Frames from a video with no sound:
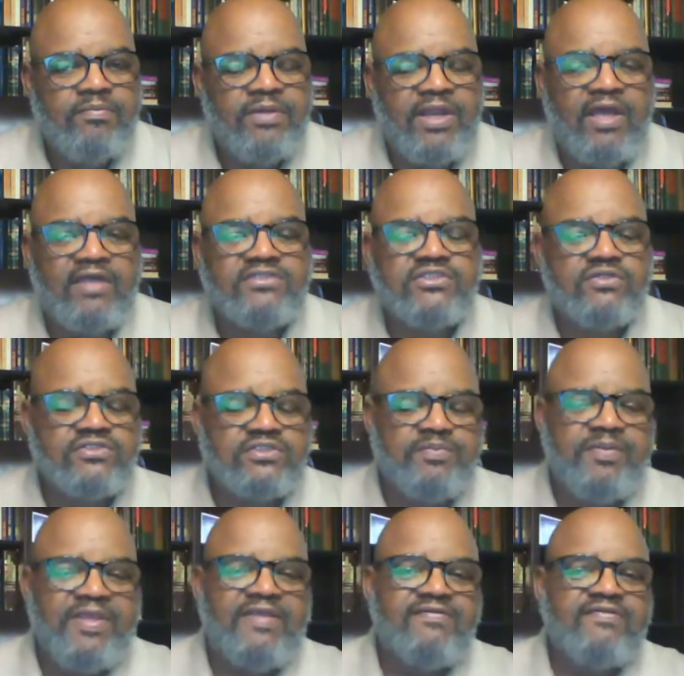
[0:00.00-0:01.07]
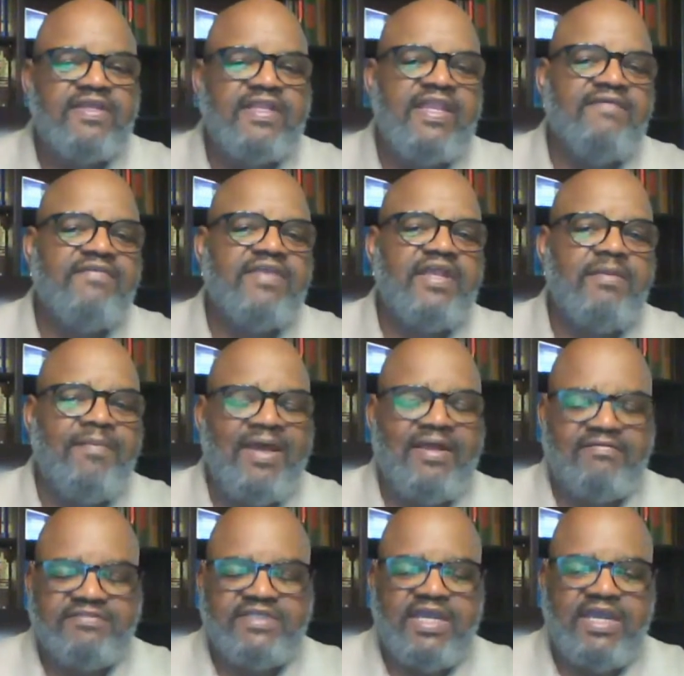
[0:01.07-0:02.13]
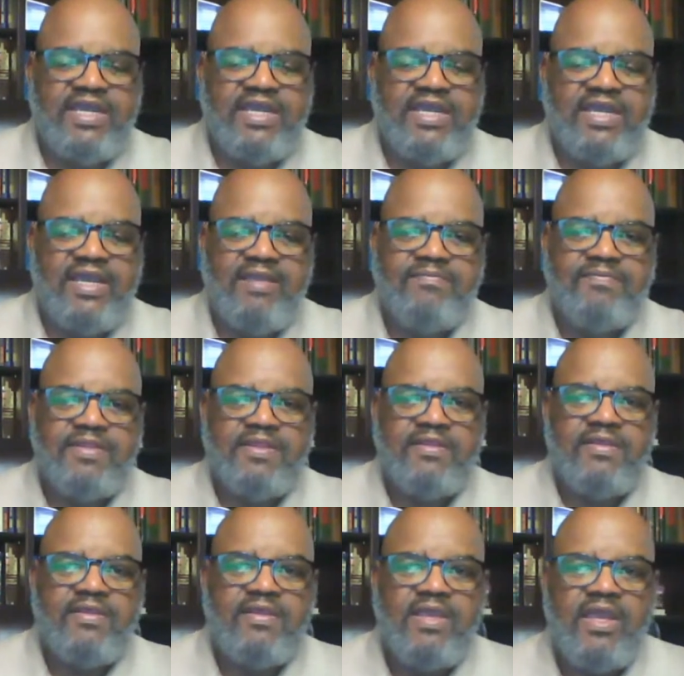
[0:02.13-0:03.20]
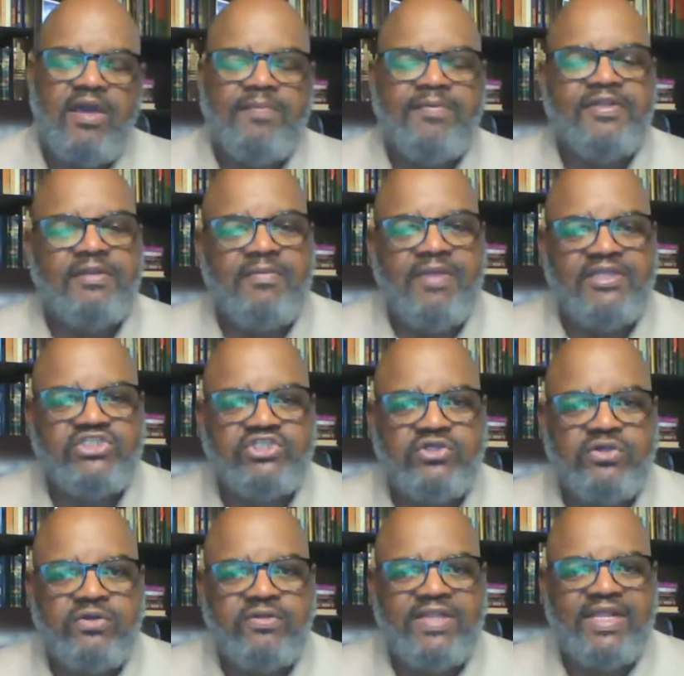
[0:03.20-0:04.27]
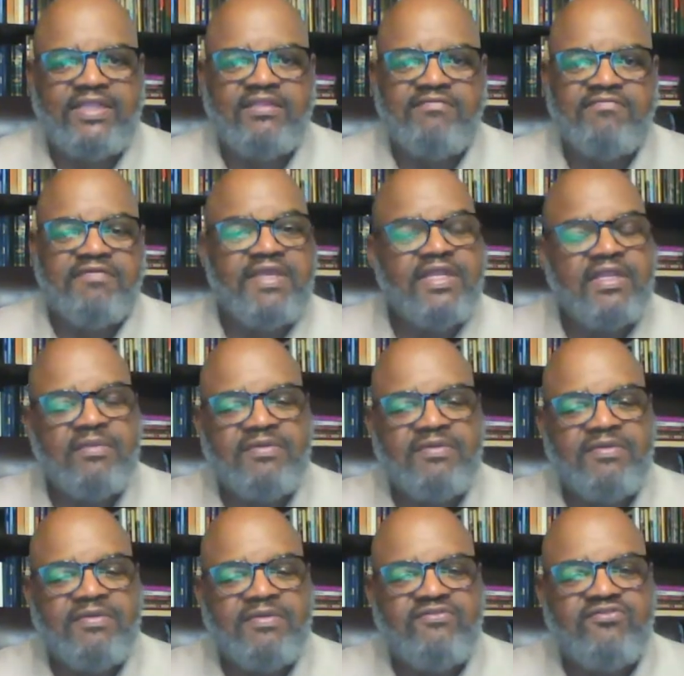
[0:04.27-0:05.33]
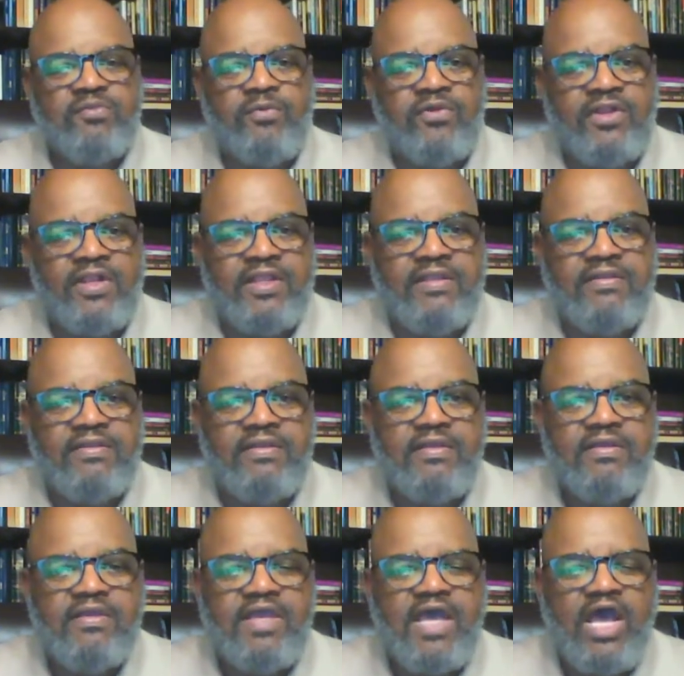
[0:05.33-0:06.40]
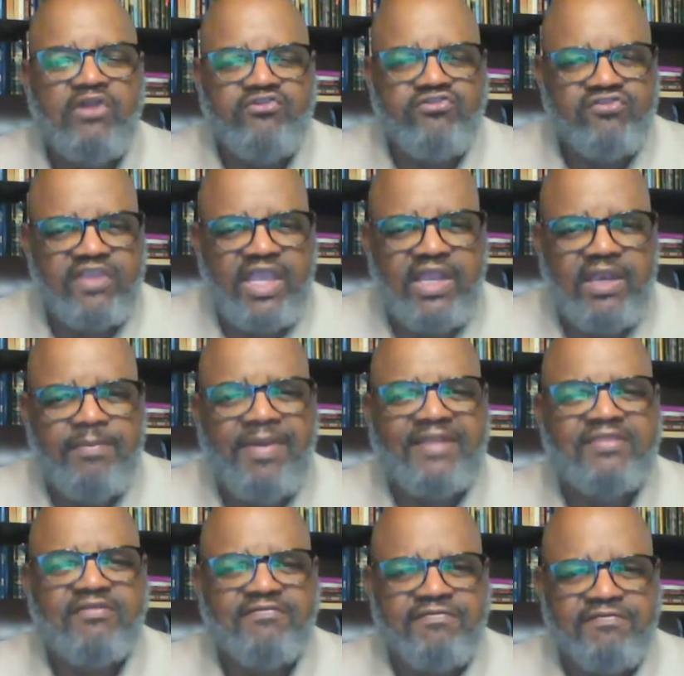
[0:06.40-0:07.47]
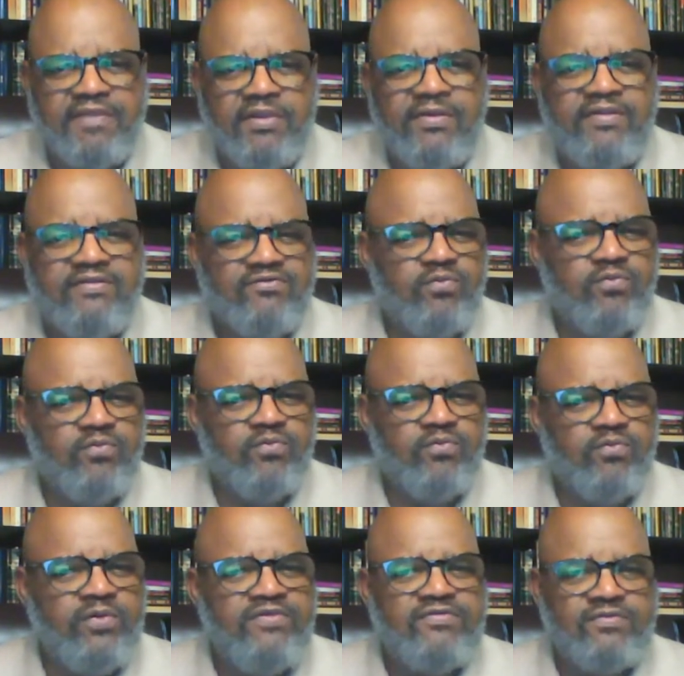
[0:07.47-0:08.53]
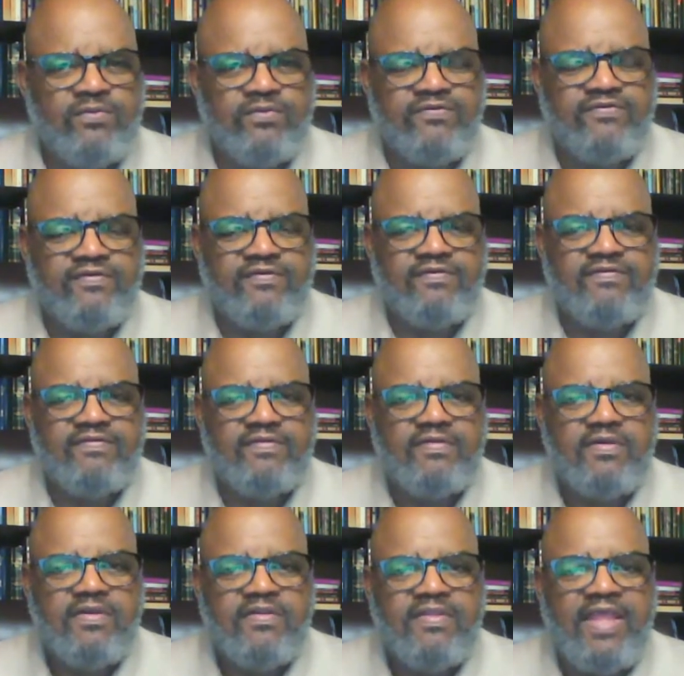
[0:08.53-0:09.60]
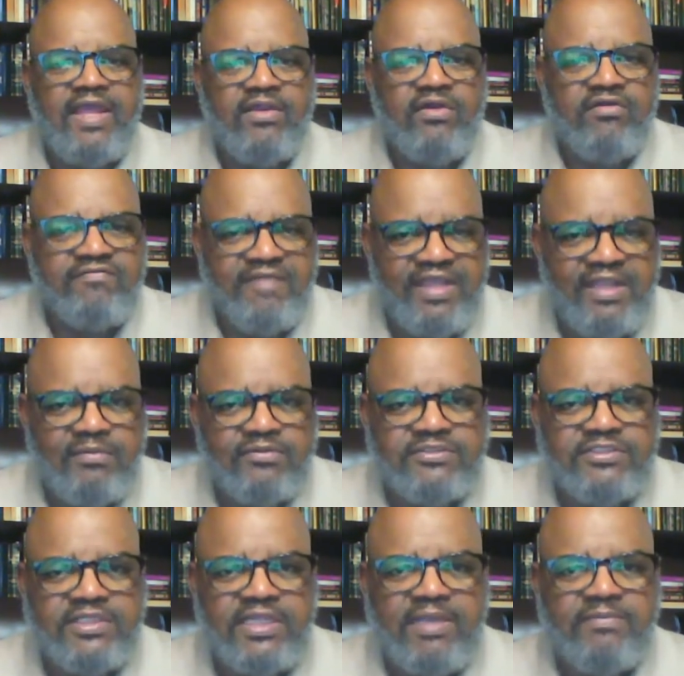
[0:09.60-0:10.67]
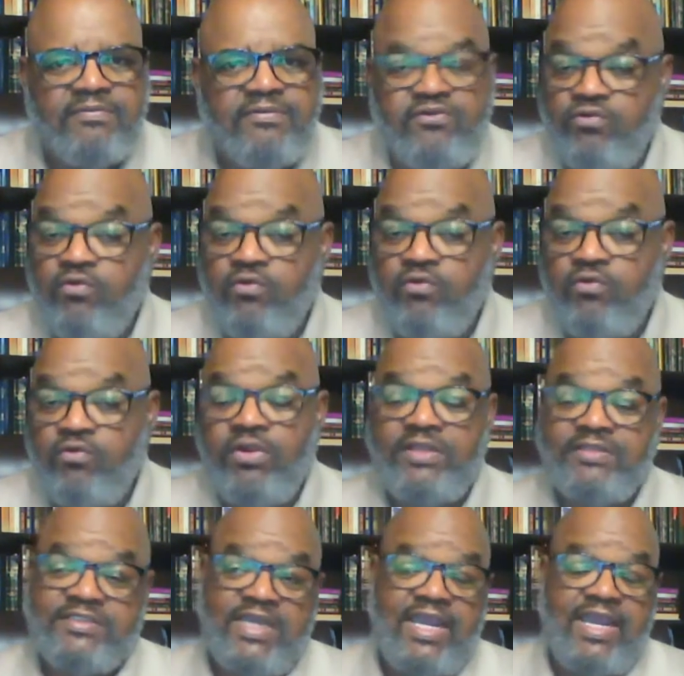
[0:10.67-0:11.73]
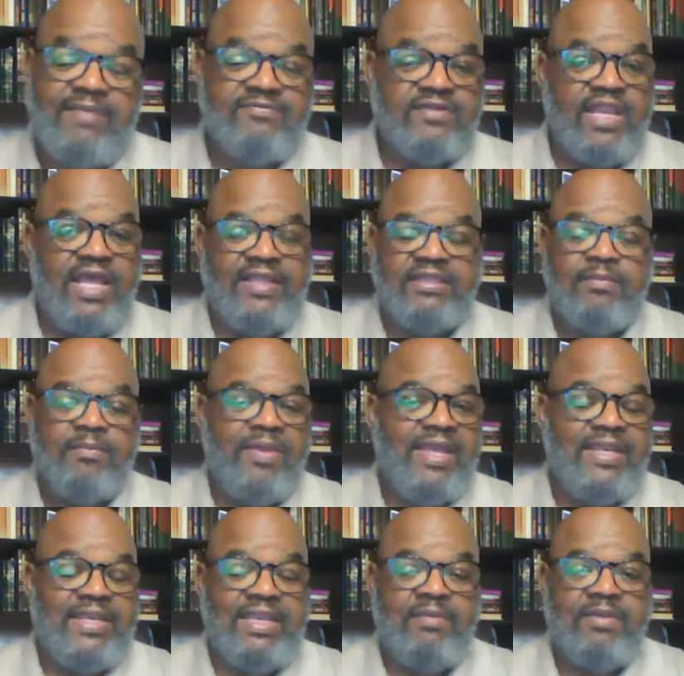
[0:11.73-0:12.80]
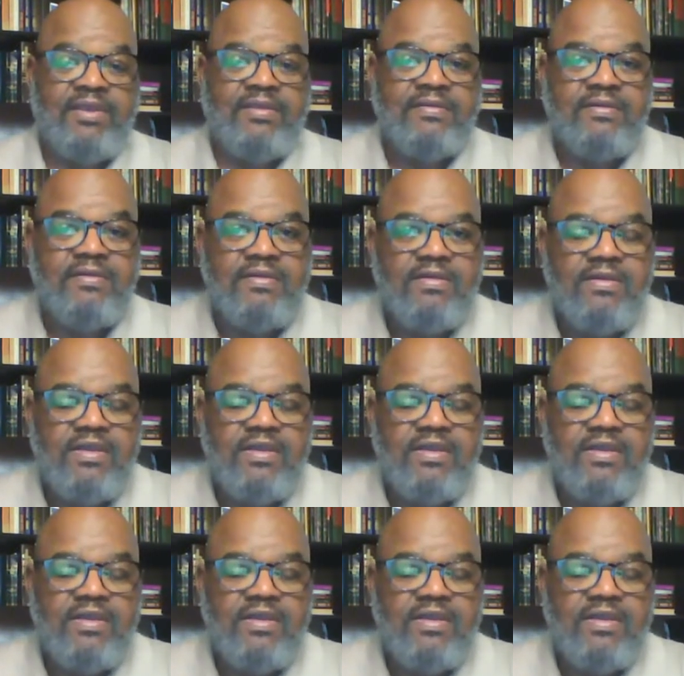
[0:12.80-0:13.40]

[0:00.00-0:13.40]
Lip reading: but also spends significant amount of time helping to make sure that the Vietnamese community understand about the various resources that are available to them during times like the pandemic.